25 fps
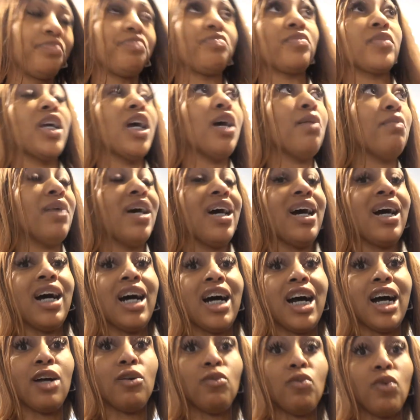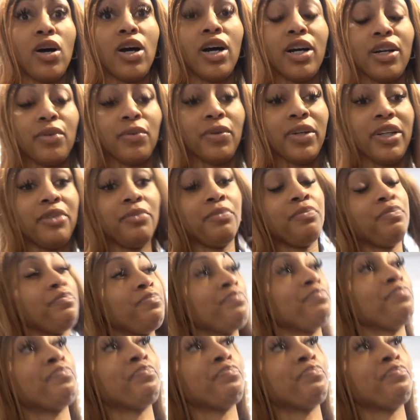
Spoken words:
Now my eye watering.